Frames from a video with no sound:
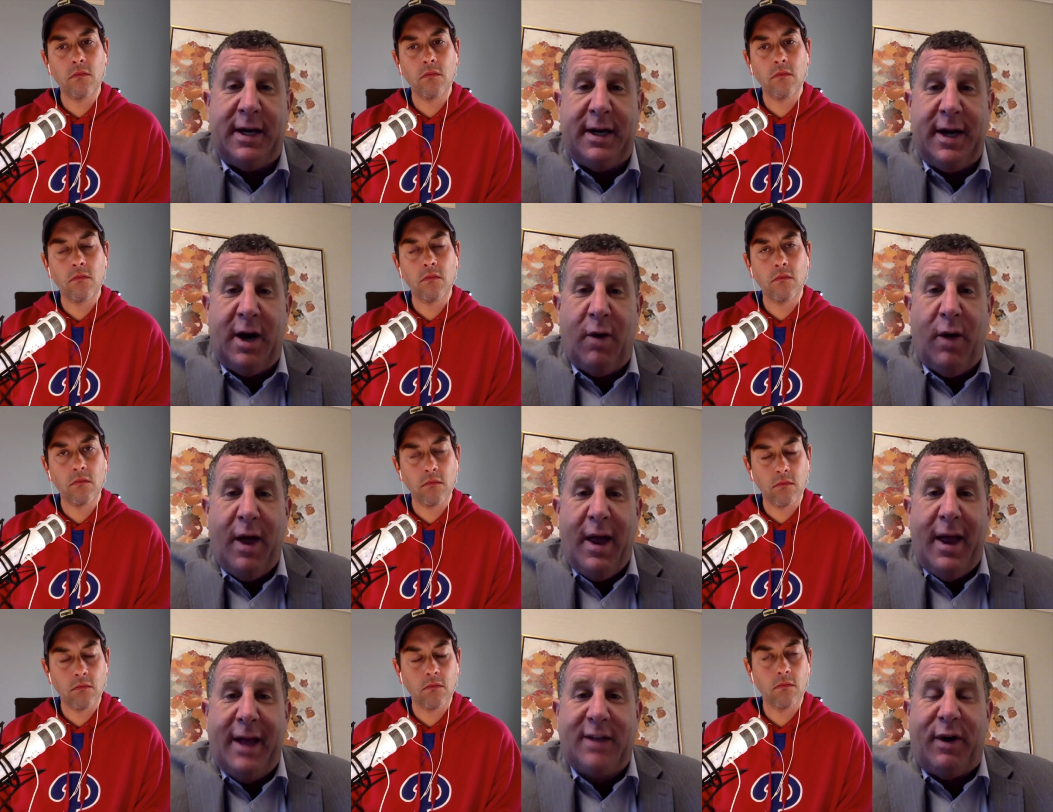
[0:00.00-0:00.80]
Speaker 1: And you know,
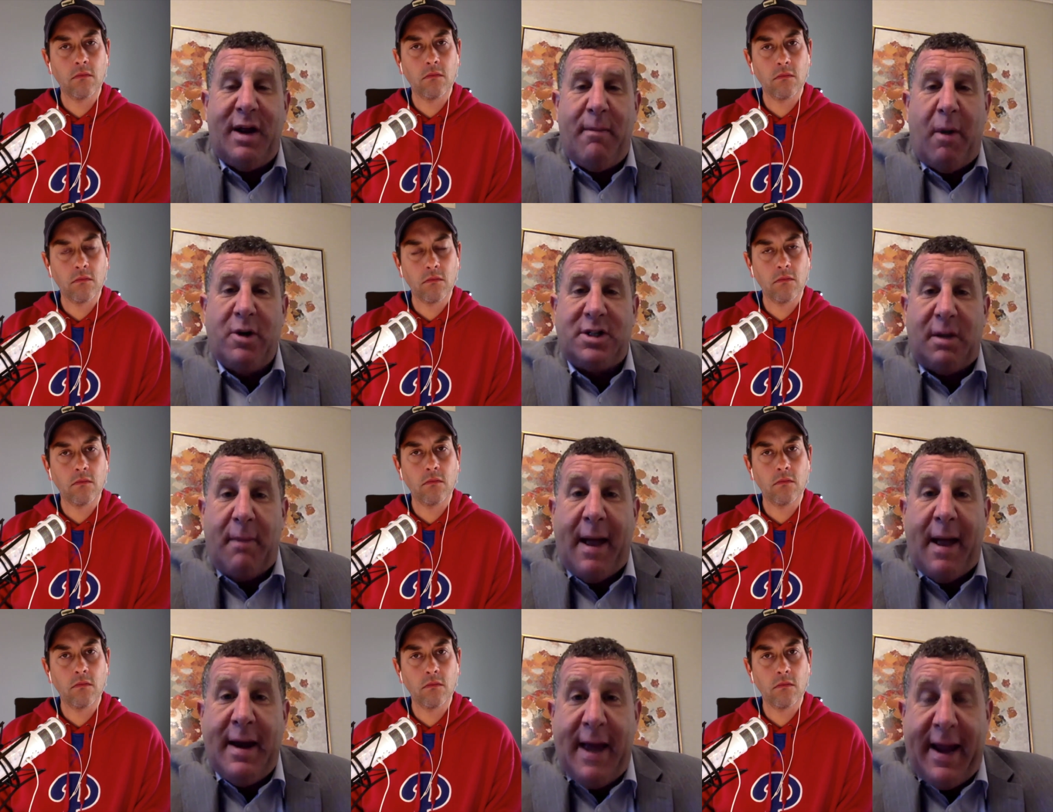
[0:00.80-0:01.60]
it's funny. Most
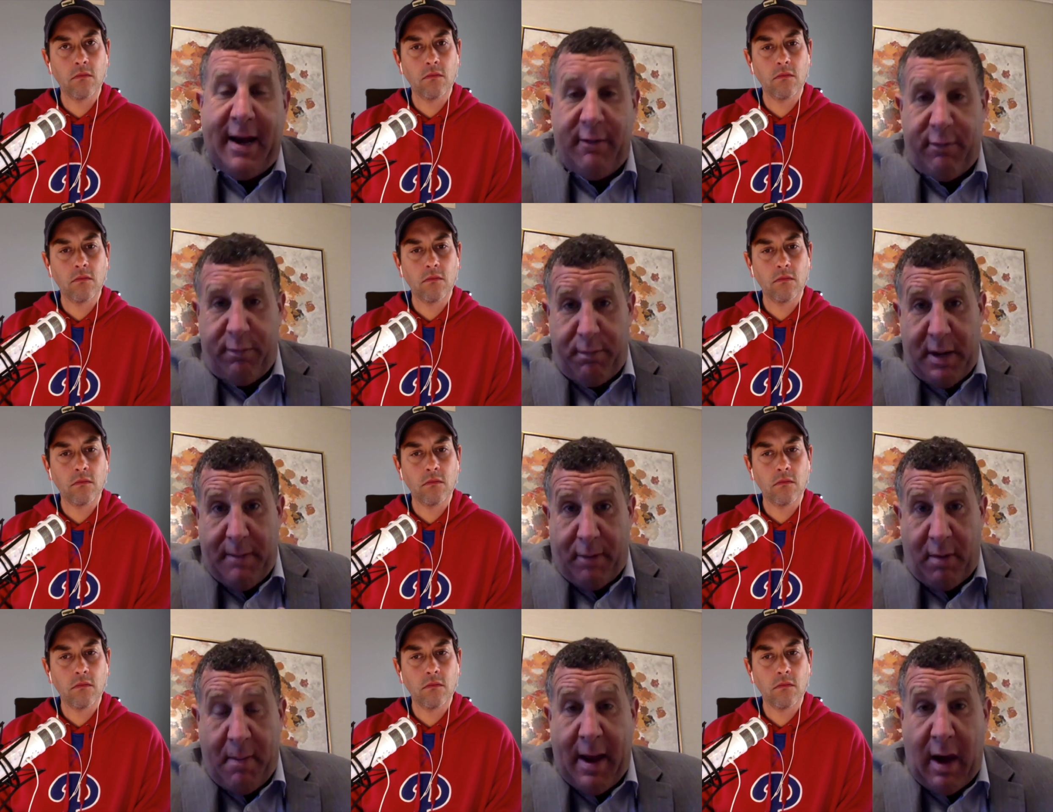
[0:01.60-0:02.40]
of my negative
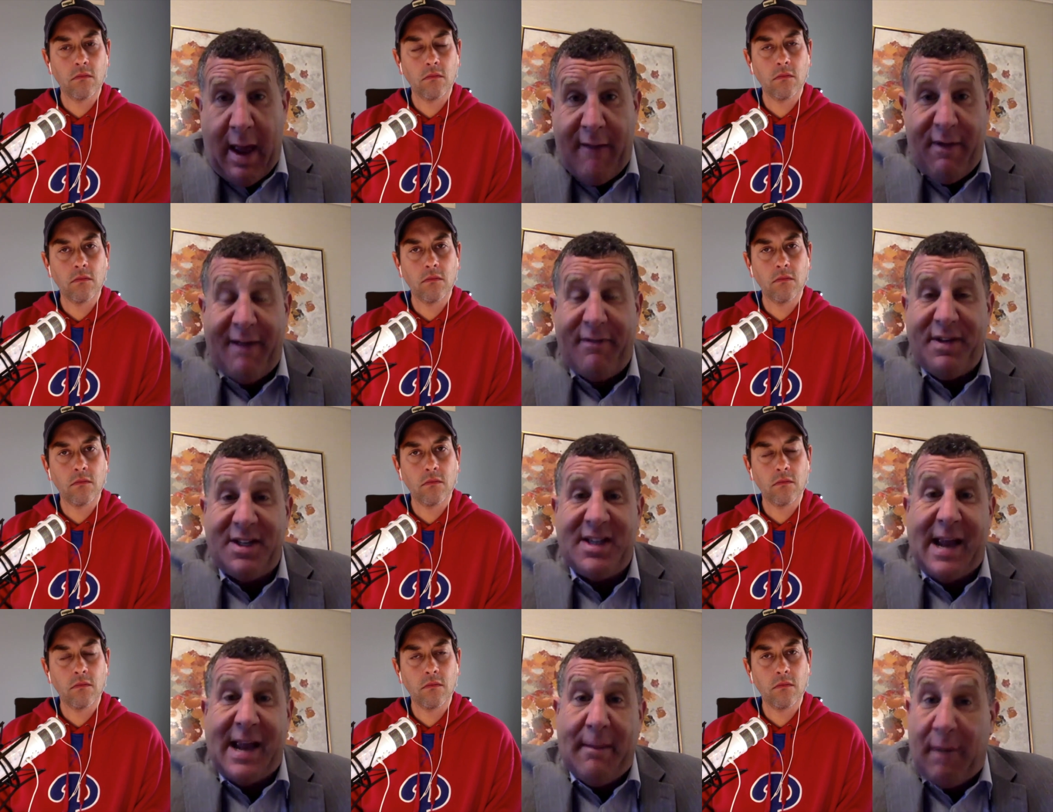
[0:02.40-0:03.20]
people in my life have
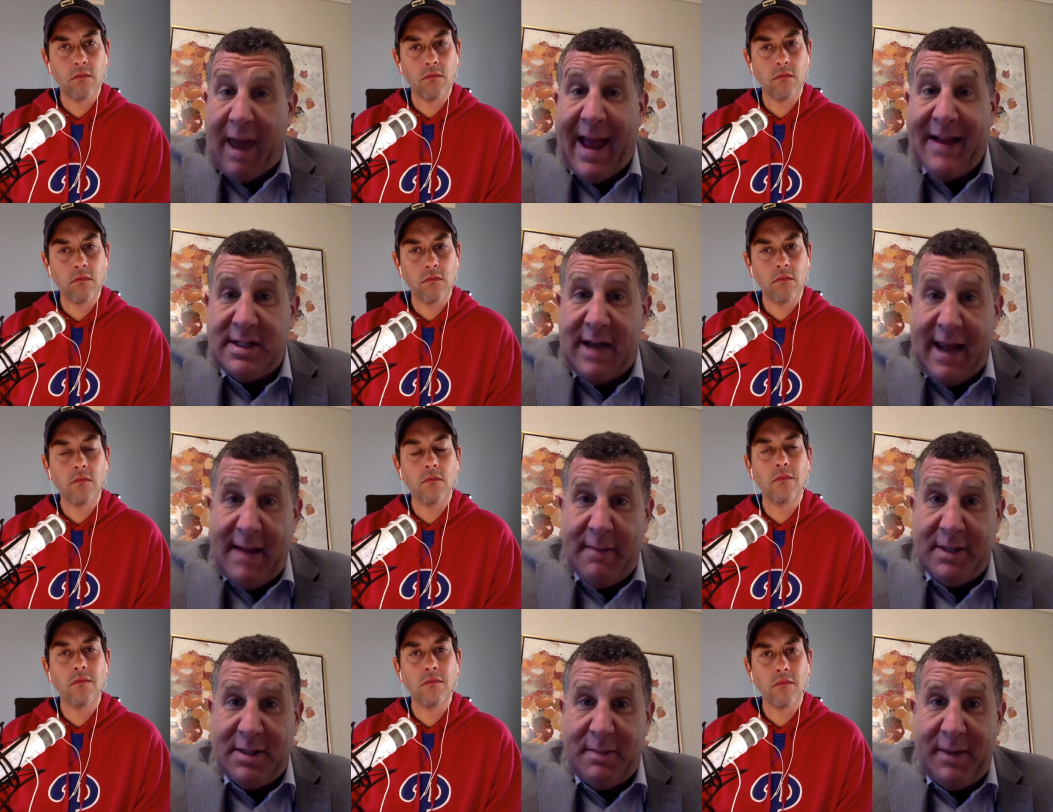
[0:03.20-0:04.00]
the same last
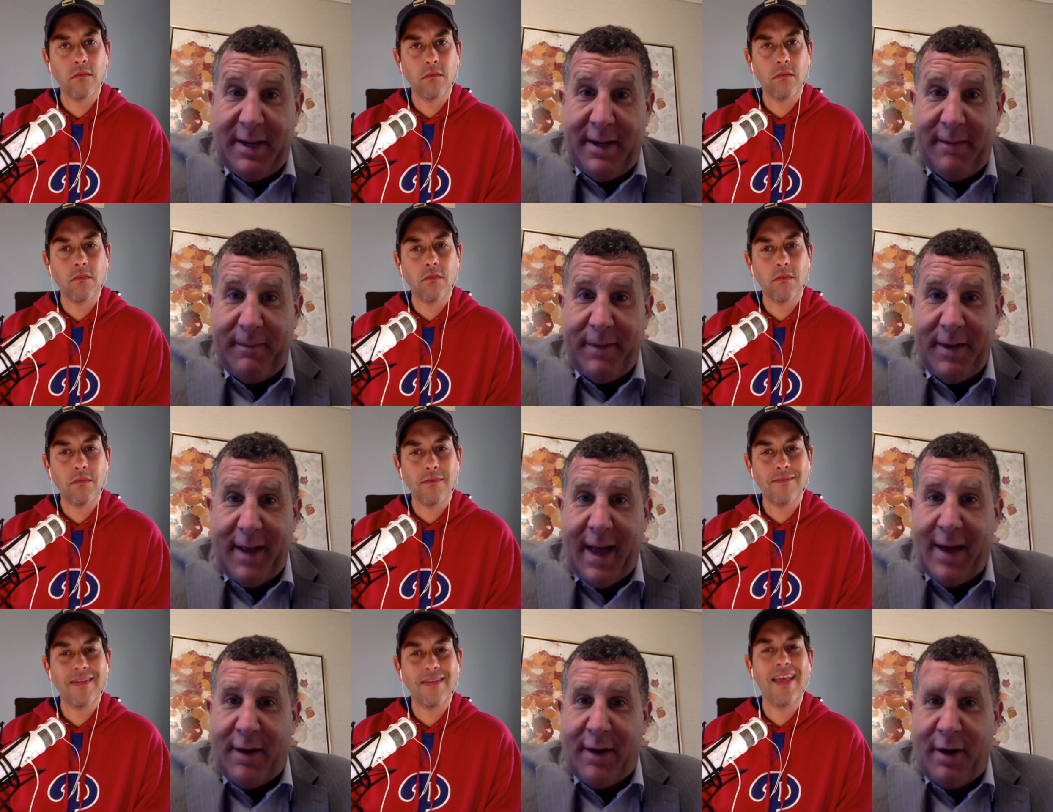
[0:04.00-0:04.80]
name as me.
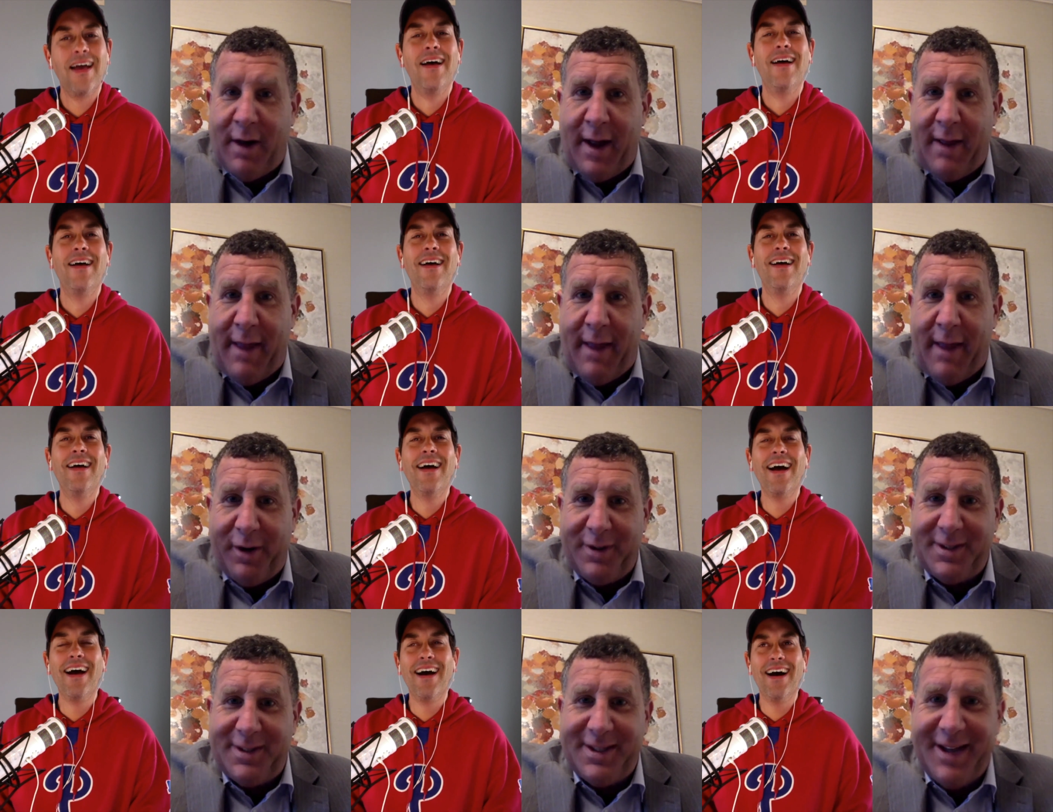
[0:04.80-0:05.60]
I don't know how that
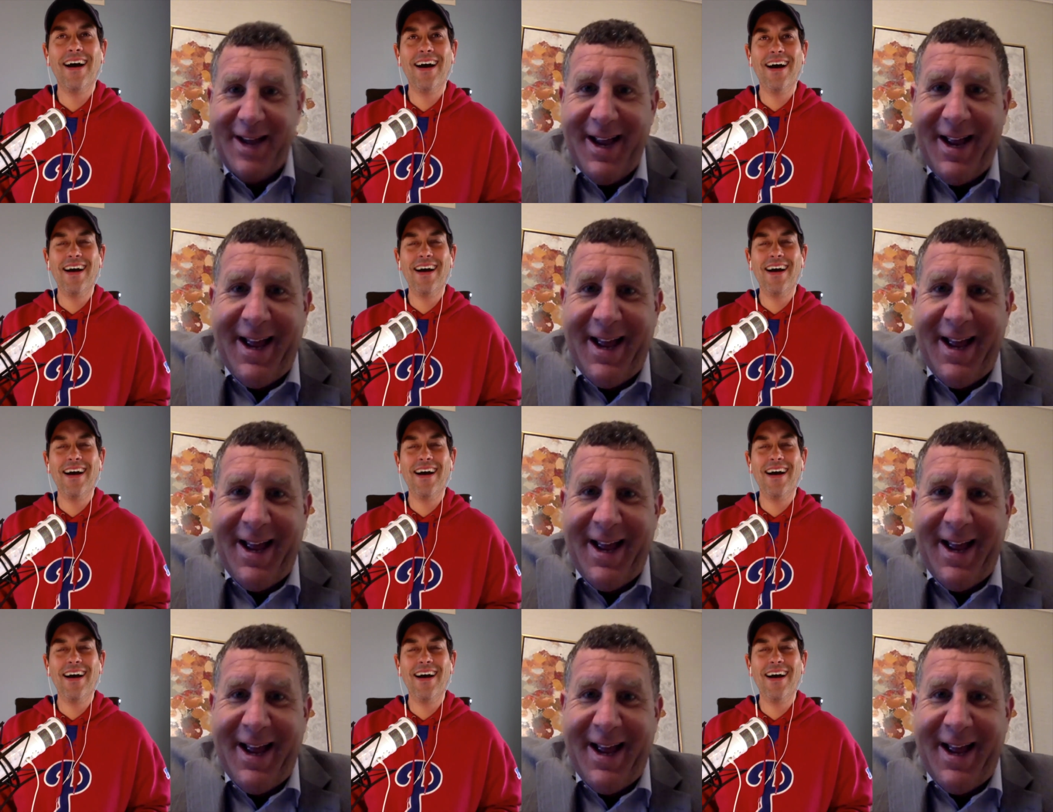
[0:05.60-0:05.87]
worked.